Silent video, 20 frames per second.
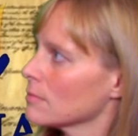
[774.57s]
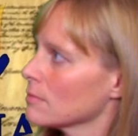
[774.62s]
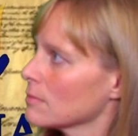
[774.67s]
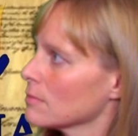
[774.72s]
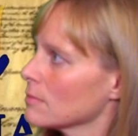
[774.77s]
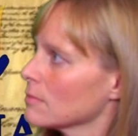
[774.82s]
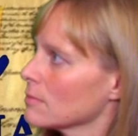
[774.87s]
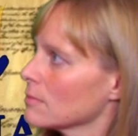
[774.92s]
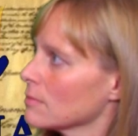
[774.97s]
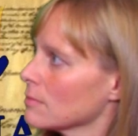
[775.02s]

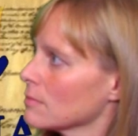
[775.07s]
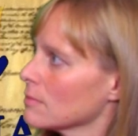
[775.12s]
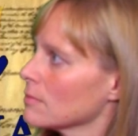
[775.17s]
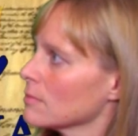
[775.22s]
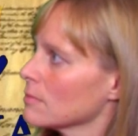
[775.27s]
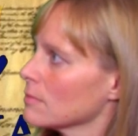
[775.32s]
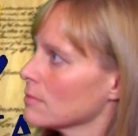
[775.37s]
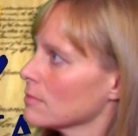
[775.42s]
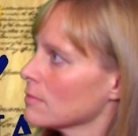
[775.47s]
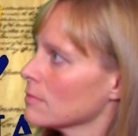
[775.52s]

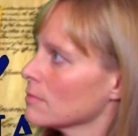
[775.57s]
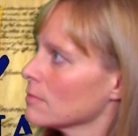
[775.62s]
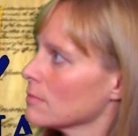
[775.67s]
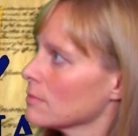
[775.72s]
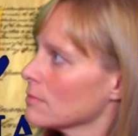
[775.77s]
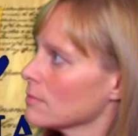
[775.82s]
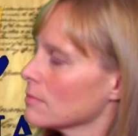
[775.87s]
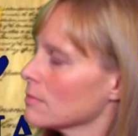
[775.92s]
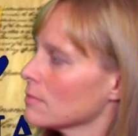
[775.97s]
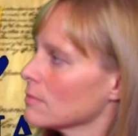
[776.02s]

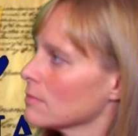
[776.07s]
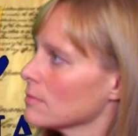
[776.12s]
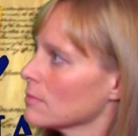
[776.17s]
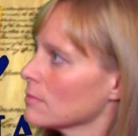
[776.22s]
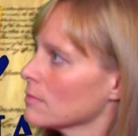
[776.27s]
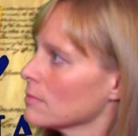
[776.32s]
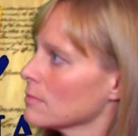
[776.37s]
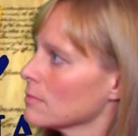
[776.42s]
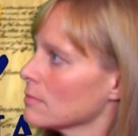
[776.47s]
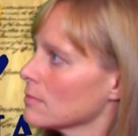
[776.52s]

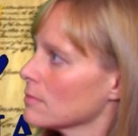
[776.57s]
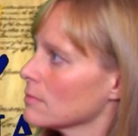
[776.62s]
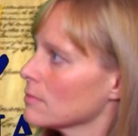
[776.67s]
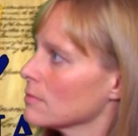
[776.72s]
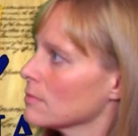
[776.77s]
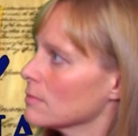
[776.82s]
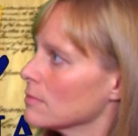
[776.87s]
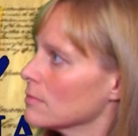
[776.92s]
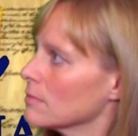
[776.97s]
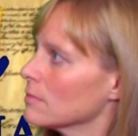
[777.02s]

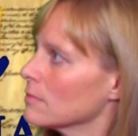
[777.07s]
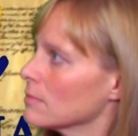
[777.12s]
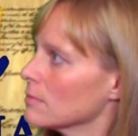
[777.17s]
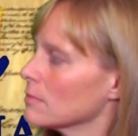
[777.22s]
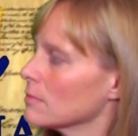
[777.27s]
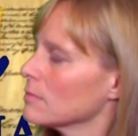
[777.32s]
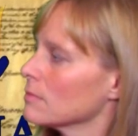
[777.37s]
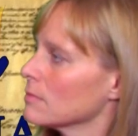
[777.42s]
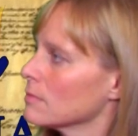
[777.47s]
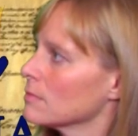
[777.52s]

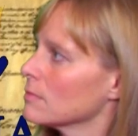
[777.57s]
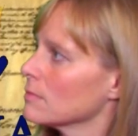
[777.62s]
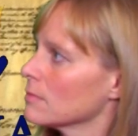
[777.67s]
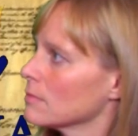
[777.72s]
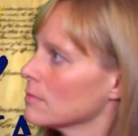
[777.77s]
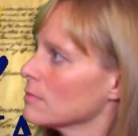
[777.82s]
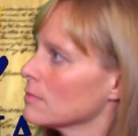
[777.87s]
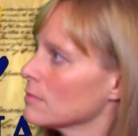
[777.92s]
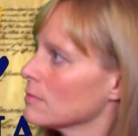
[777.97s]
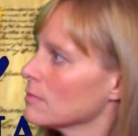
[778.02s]

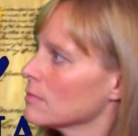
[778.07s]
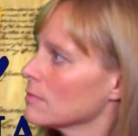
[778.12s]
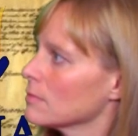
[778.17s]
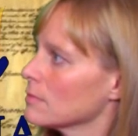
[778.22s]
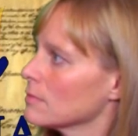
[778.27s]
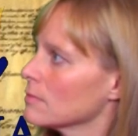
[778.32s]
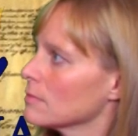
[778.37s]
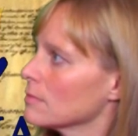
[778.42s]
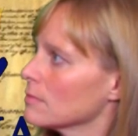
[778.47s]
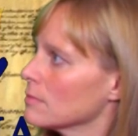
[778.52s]

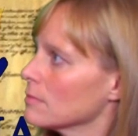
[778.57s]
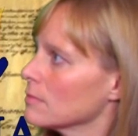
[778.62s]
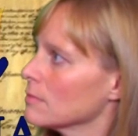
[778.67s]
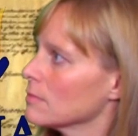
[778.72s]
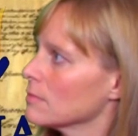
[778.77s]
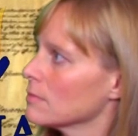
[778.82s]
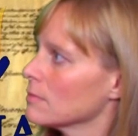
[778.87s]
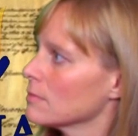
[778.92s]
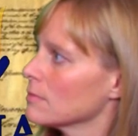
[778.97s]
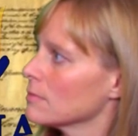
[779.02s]

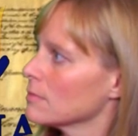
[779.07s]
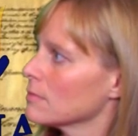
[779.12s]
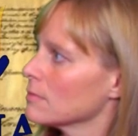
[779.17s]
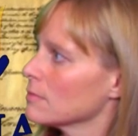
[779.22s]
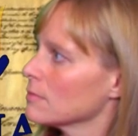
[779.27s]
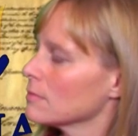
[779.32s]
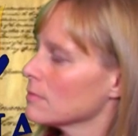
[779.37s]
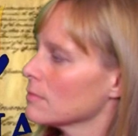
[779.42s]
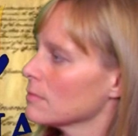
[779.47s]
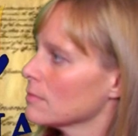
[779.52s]

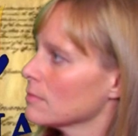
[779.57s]
No words are spoken by the person on screen.